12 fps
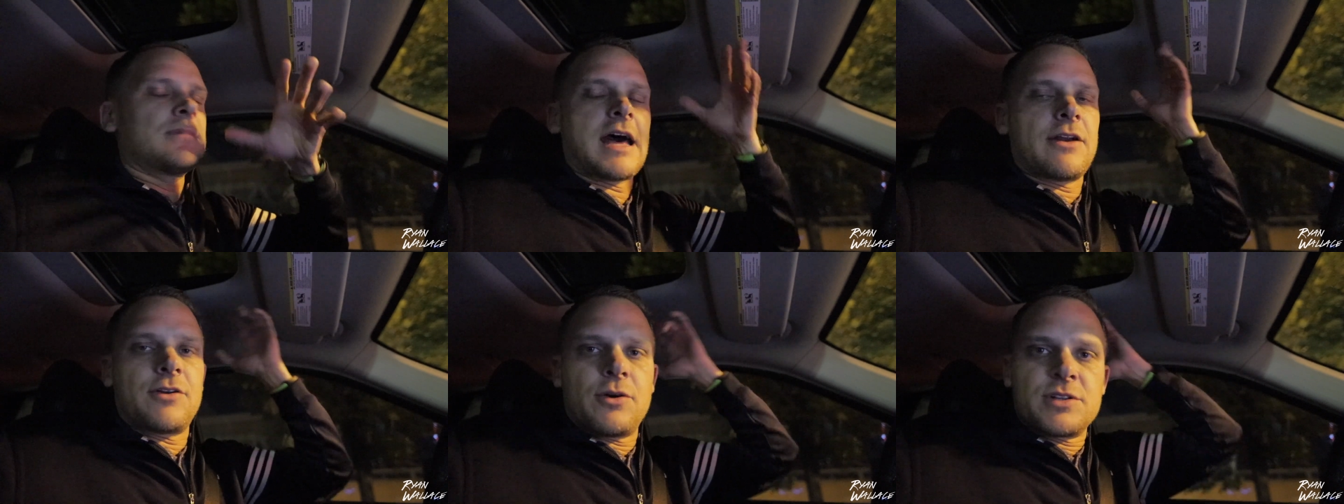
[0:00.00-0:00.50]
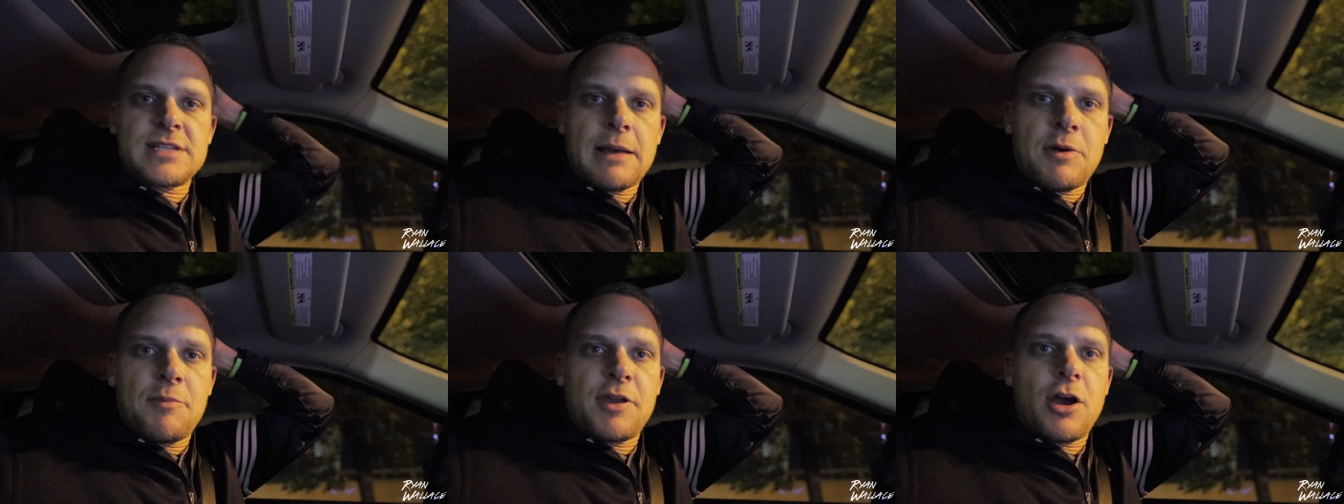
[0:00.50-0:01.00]
I don't know what
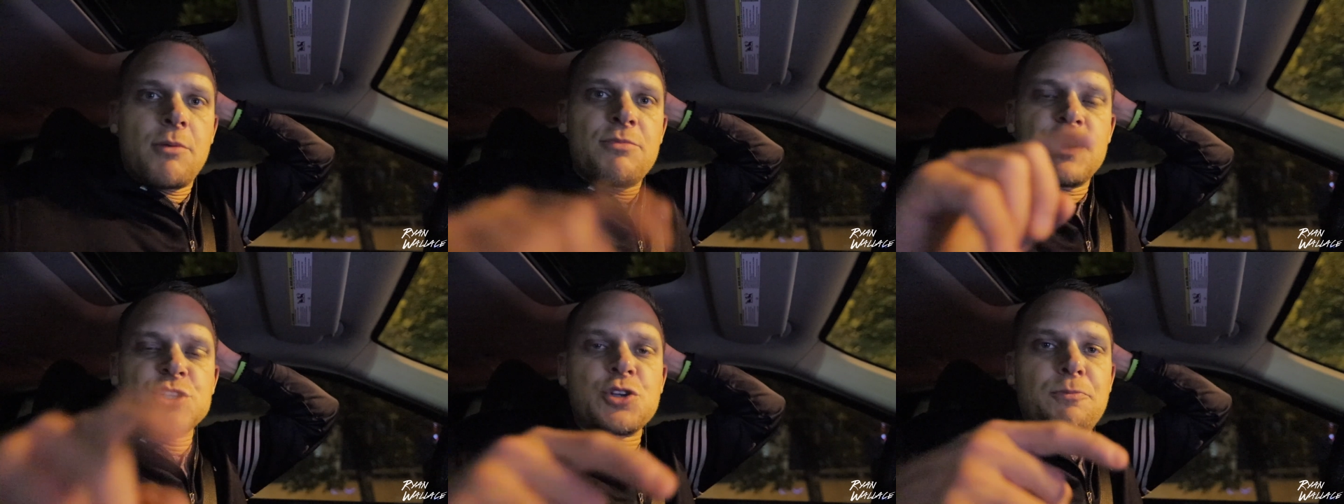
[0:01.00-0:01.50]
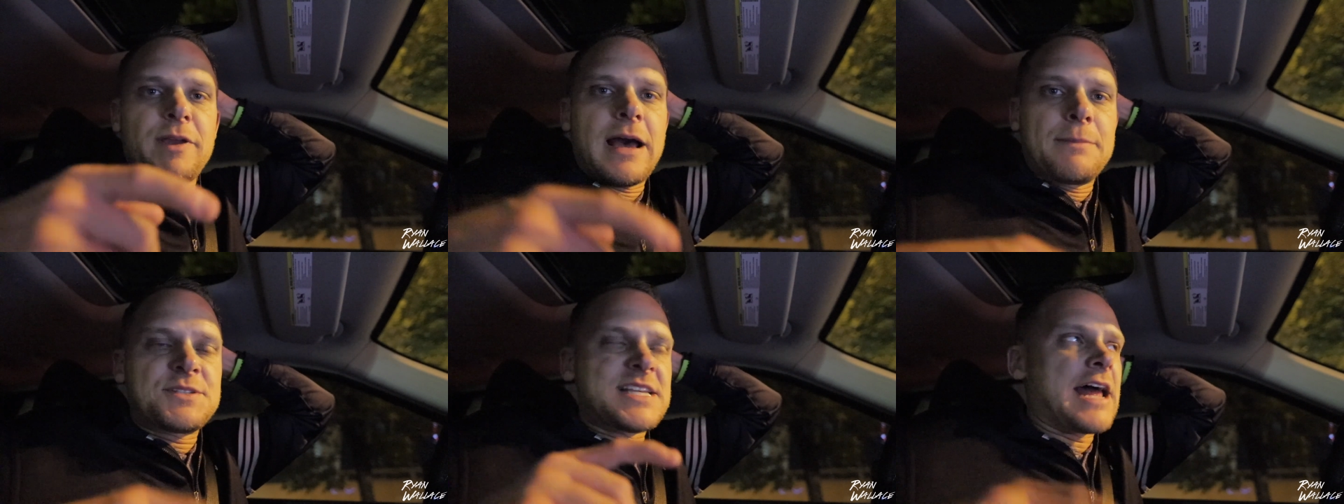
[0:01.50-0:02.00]
time I'll be home. This will be
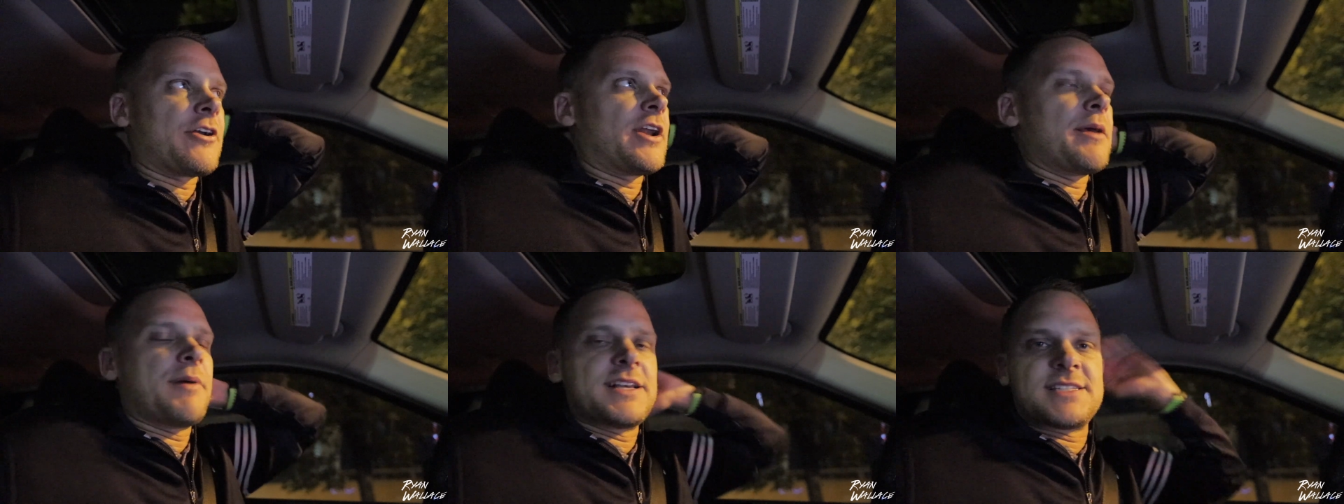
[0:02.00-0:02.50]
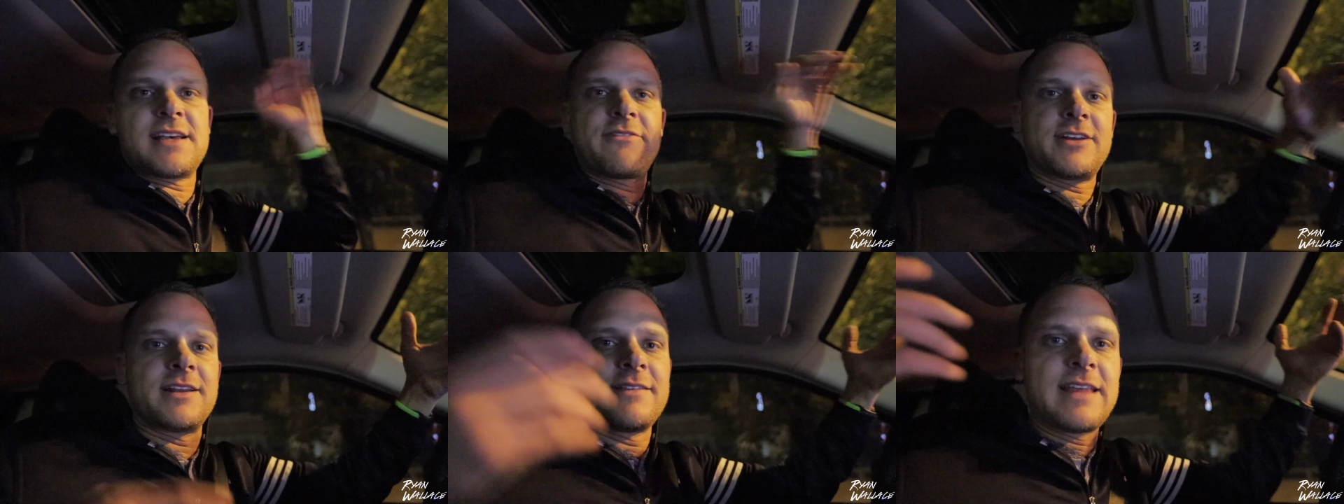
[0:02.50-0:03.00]
up Saturday by
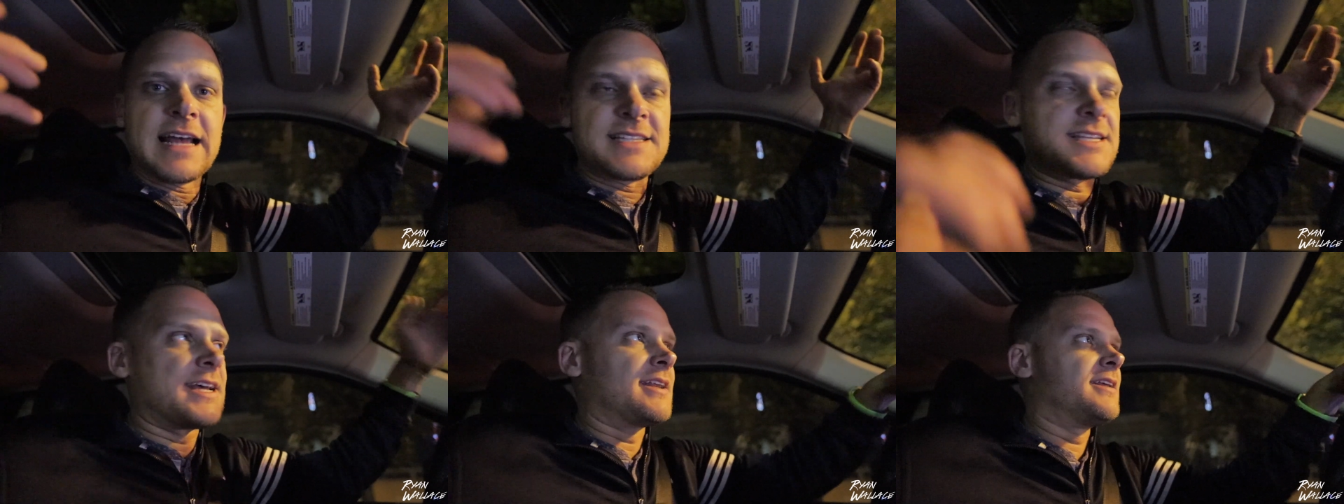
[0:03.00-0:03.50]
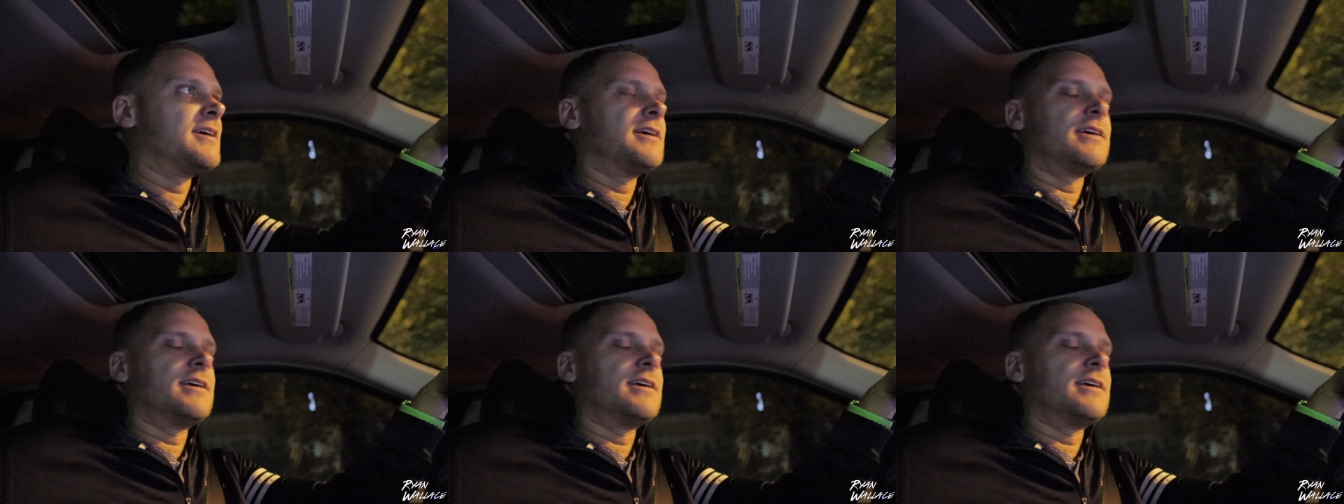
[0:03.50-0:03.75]
7. That's it.